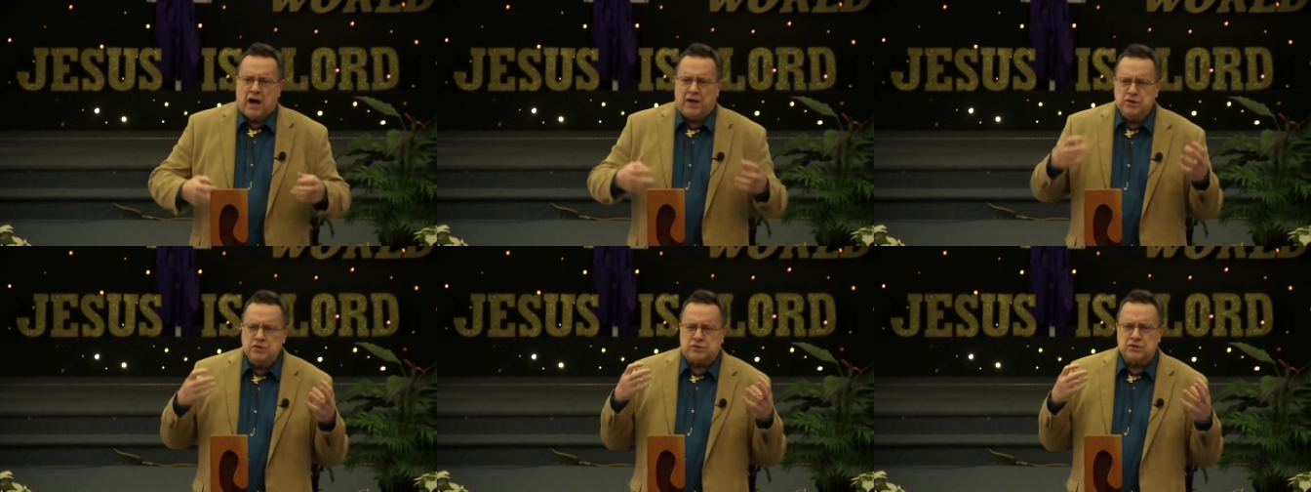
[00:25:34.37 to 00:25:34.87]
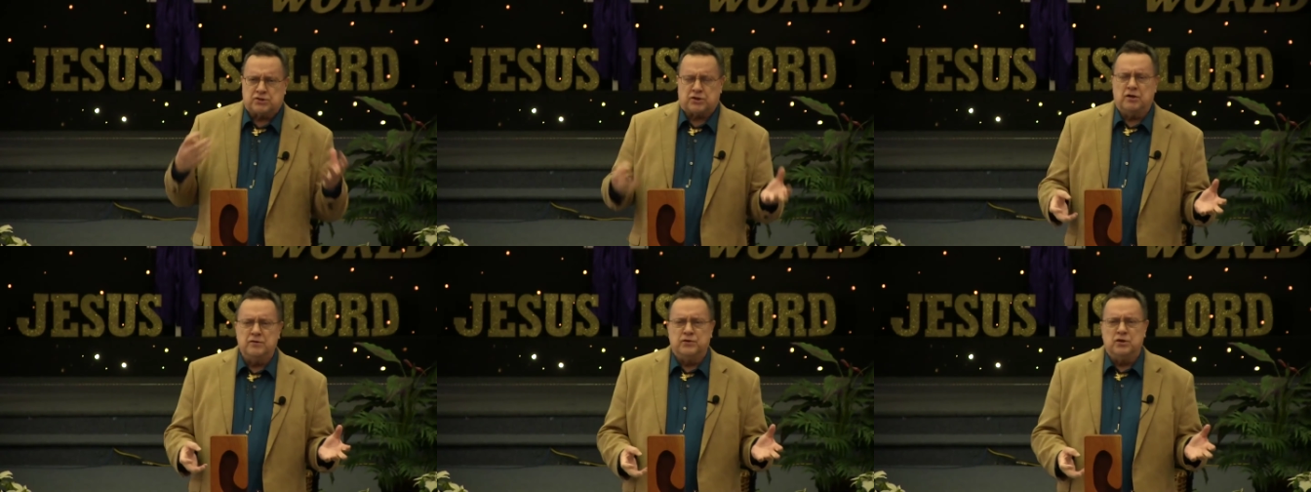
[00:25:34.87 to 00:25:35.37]
I used to
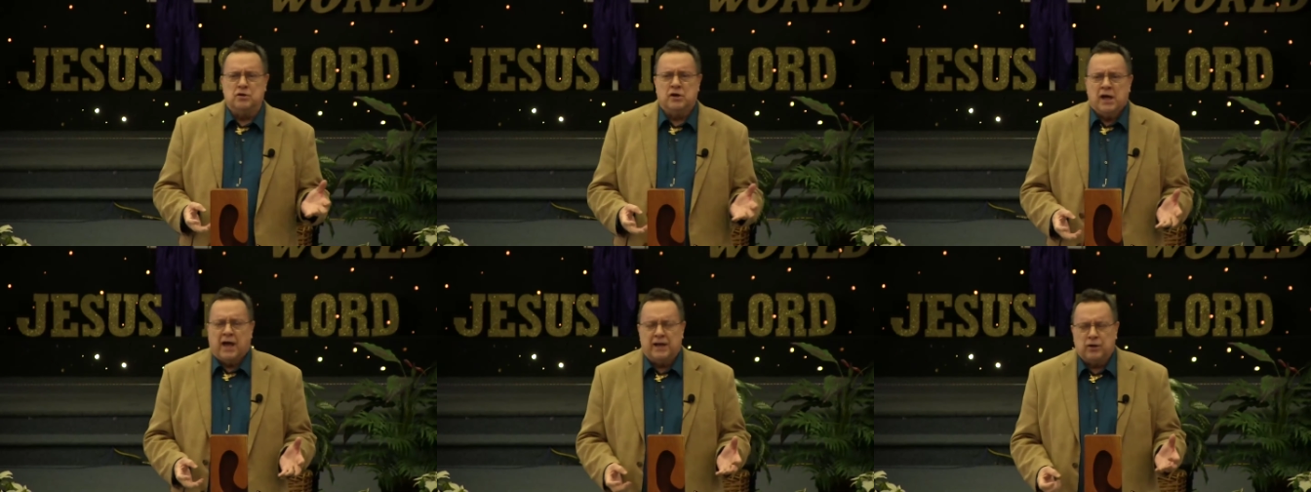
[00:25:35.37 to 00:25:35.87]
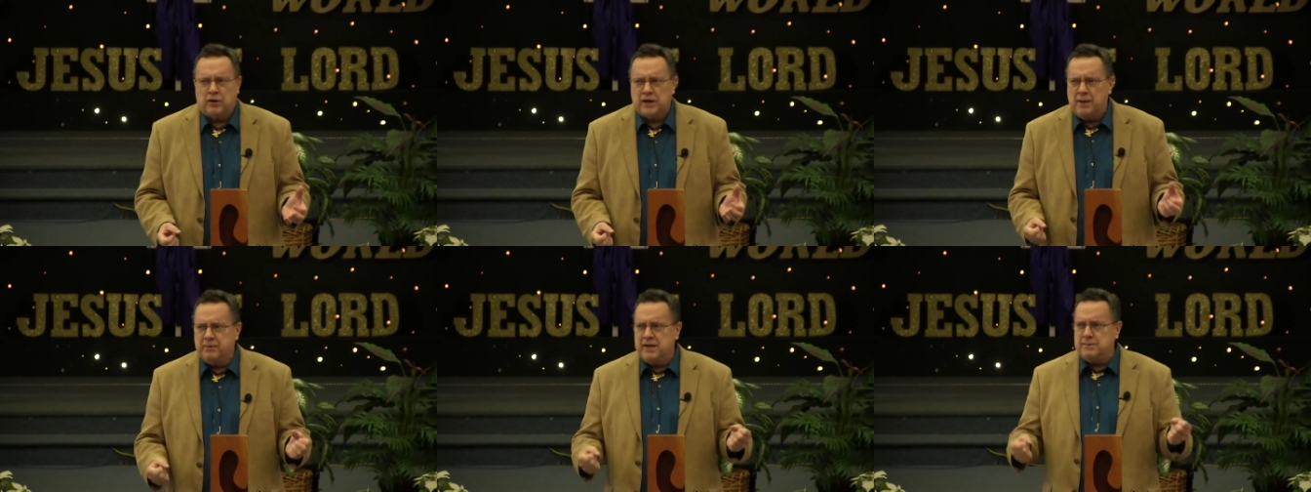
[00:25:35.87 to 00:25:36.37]
serve you. And
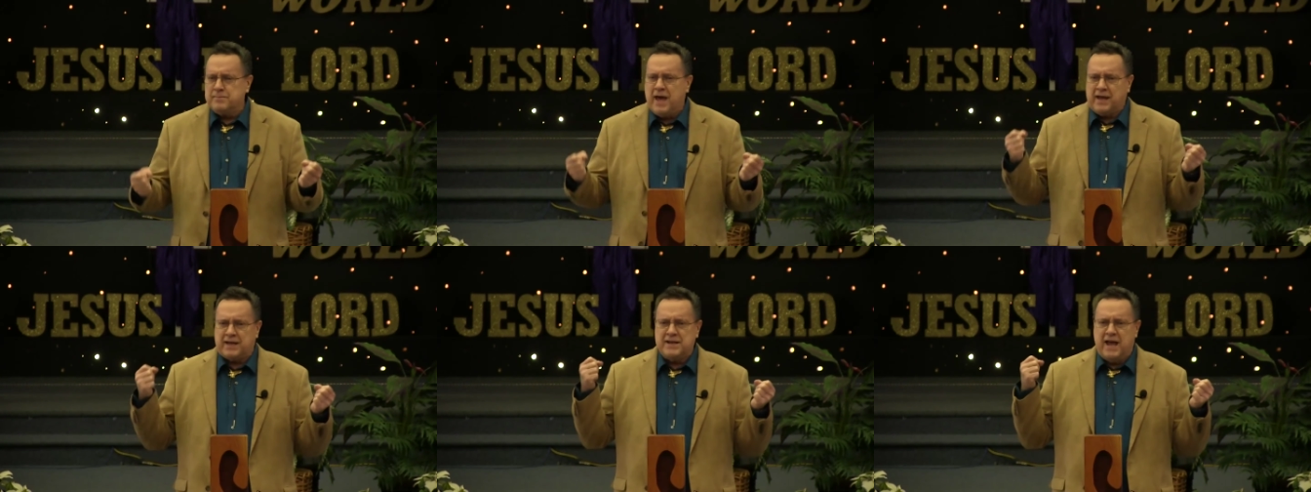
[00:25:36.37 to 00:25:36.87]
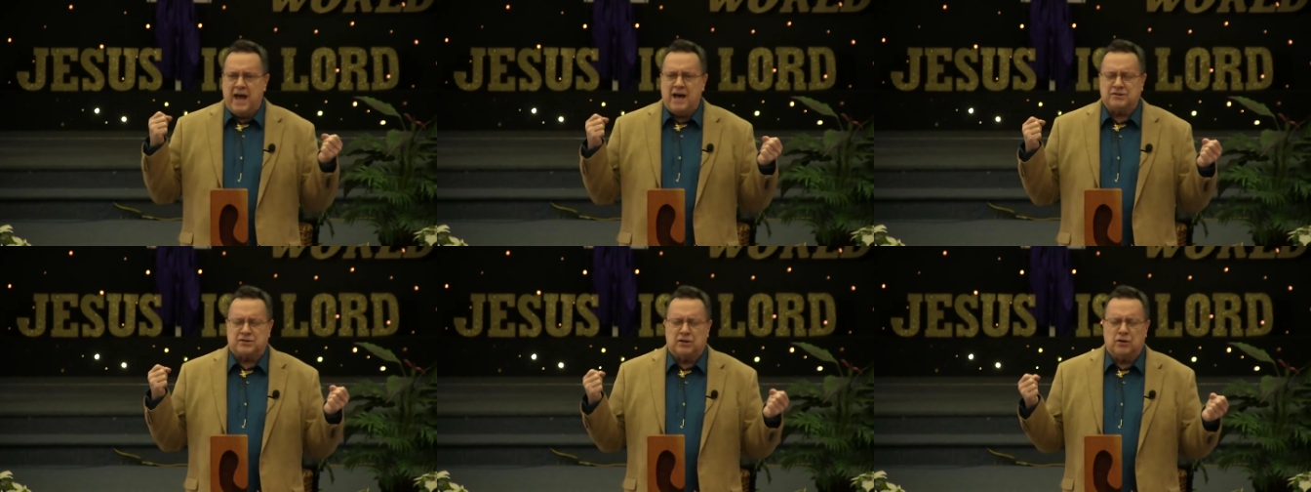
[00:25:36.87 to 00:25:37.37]
Lord, I'm getting back in the
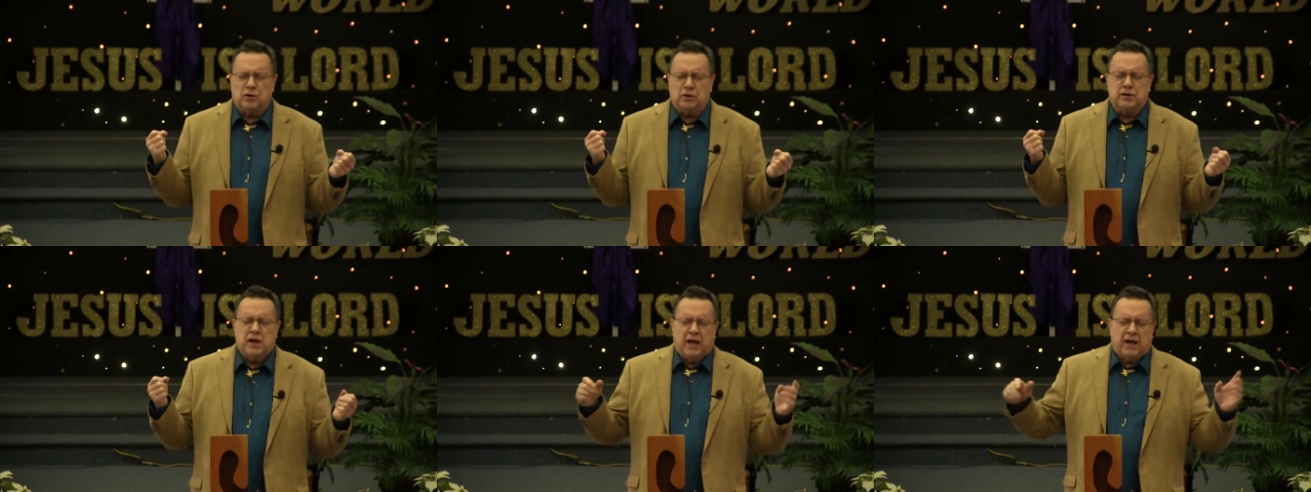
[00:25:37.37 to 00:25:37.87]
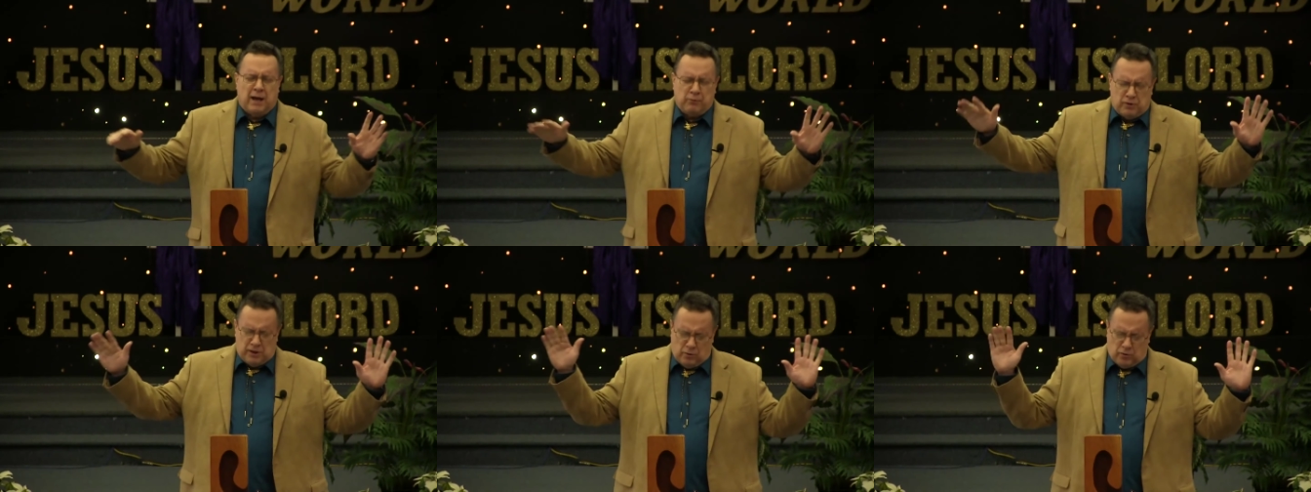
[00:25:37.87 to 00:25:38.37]
house of the Lord and
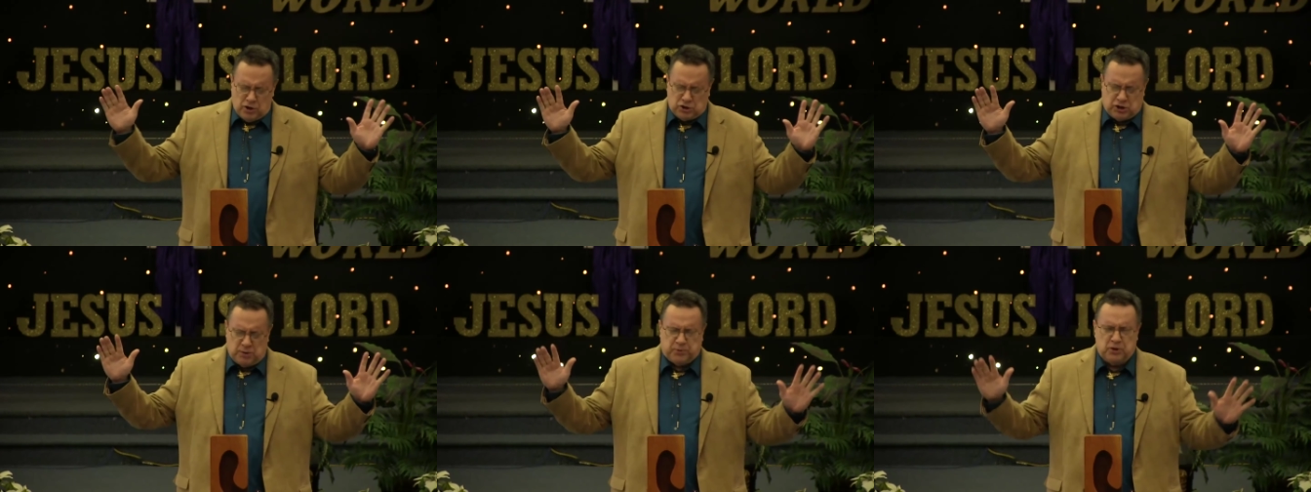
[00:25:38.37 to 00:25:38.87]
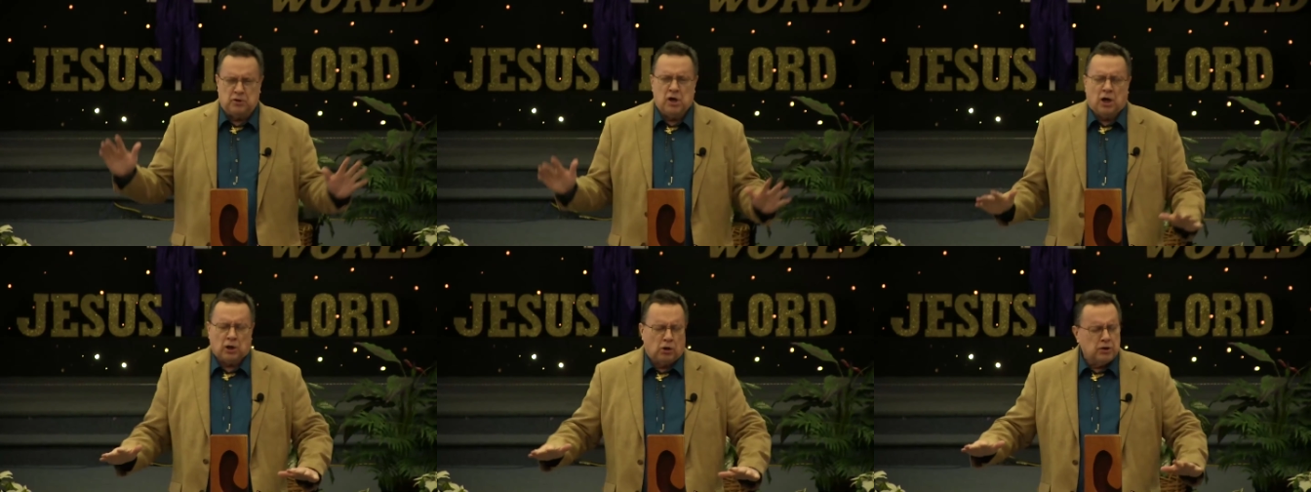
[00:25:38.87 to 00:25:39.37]
I'm going to worship you.
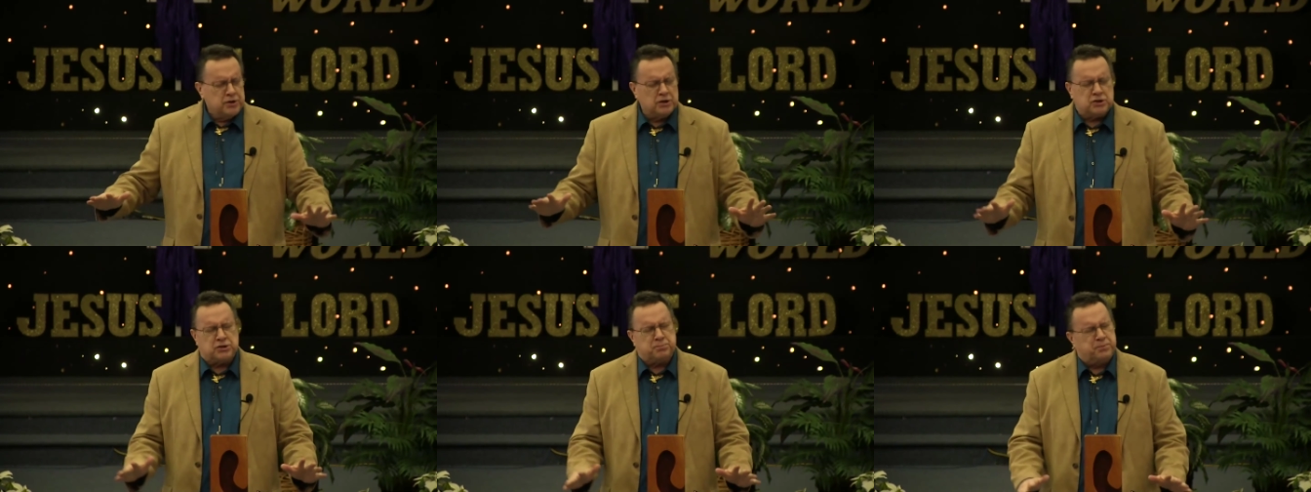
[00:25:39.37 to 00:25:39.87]
Lord, the